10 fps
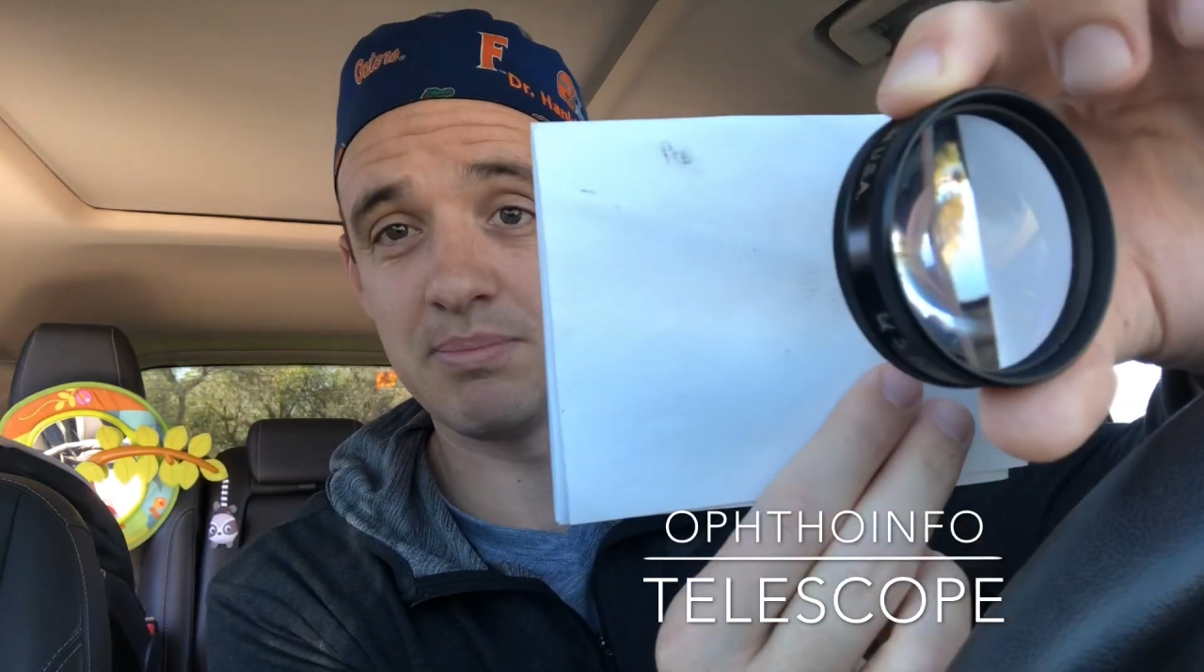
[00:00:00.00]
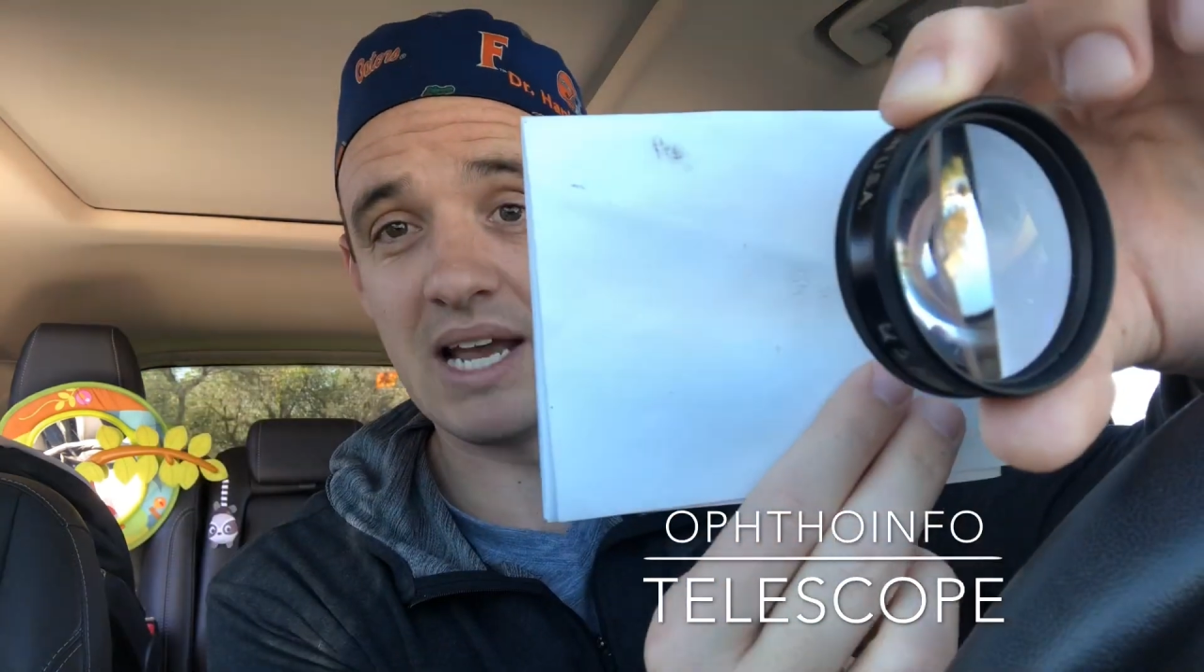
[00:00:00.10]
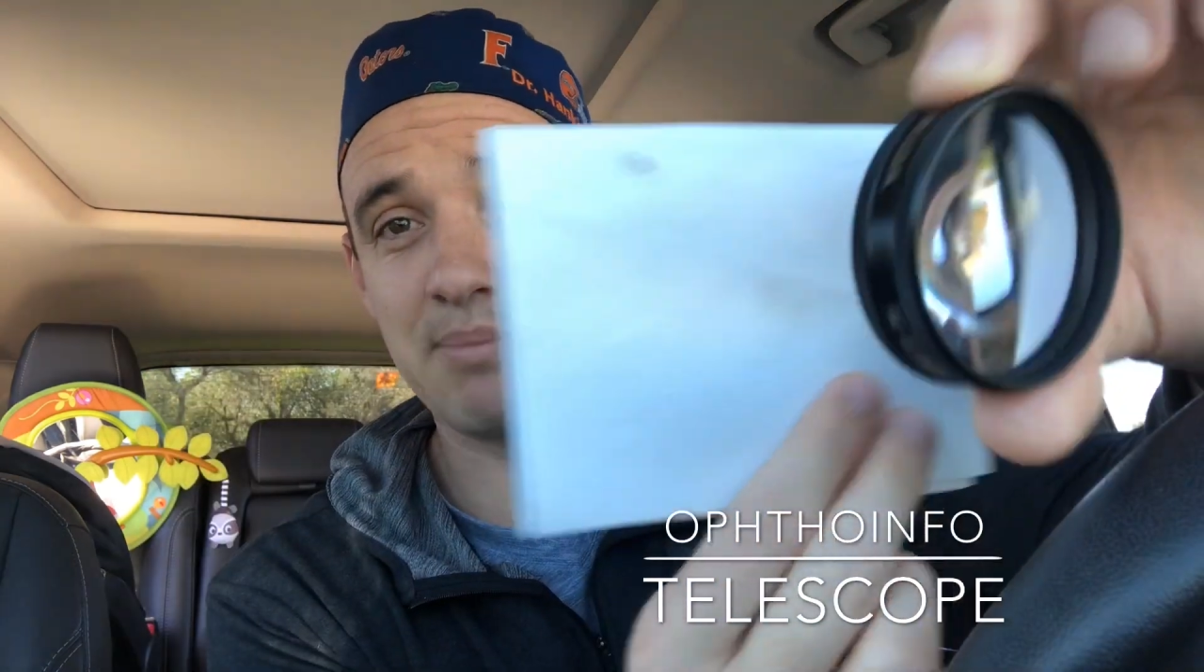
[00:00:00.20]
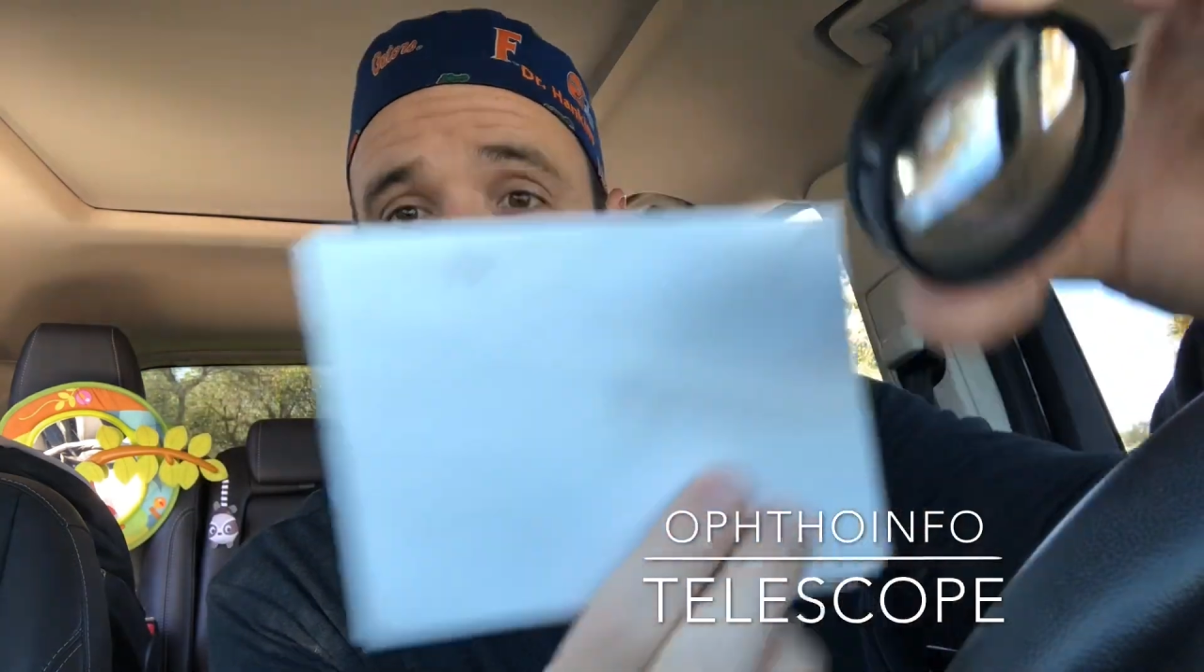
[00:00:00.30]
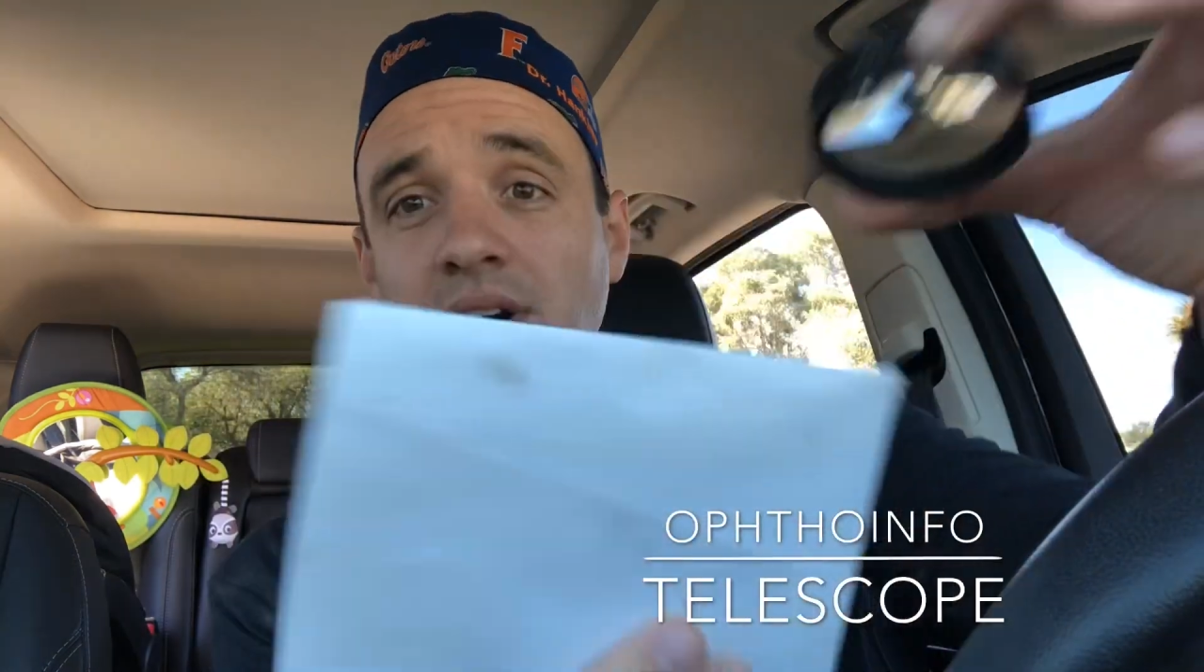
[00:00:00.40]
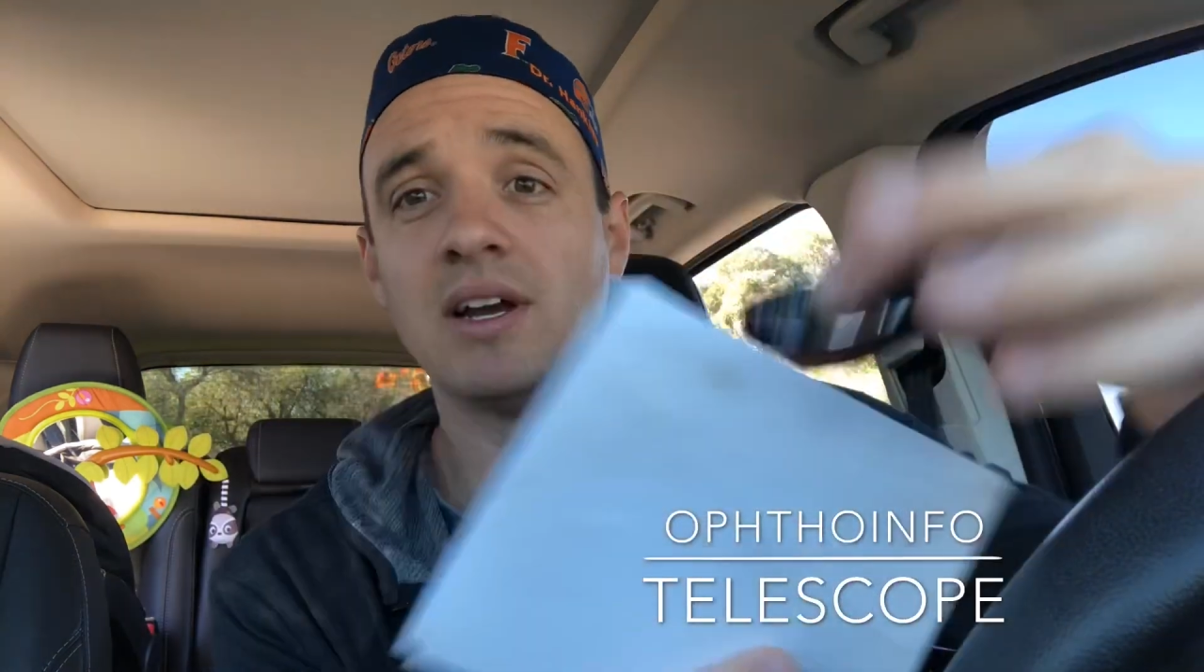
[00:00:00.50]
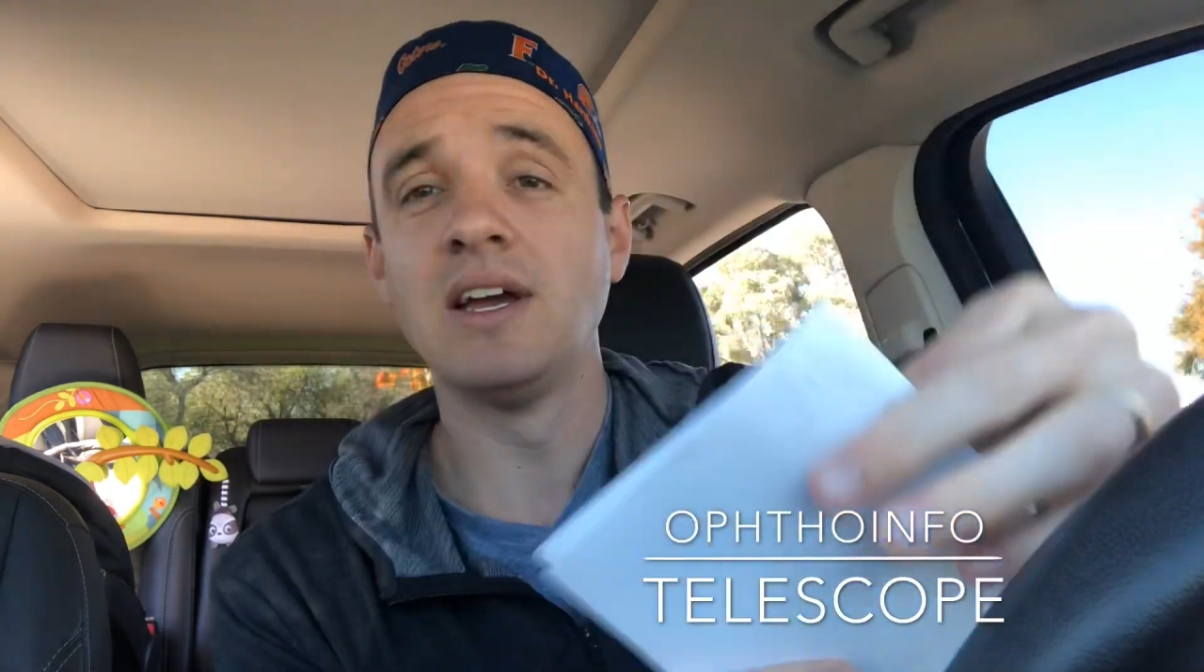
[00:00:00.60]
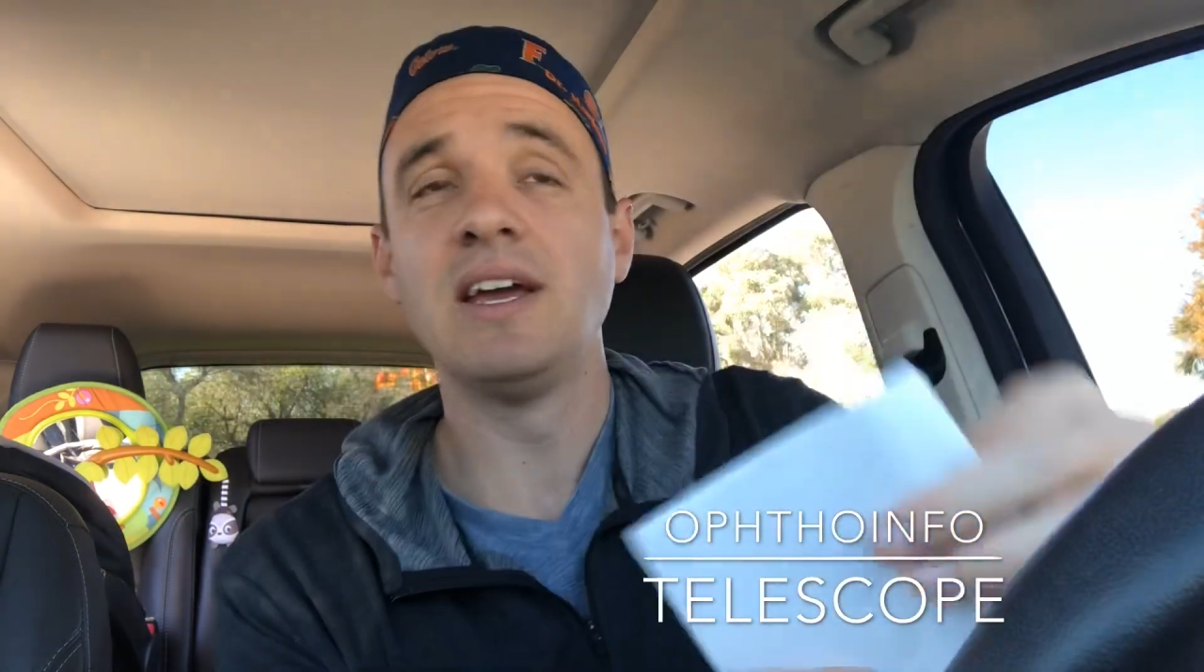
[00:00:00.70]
of paper,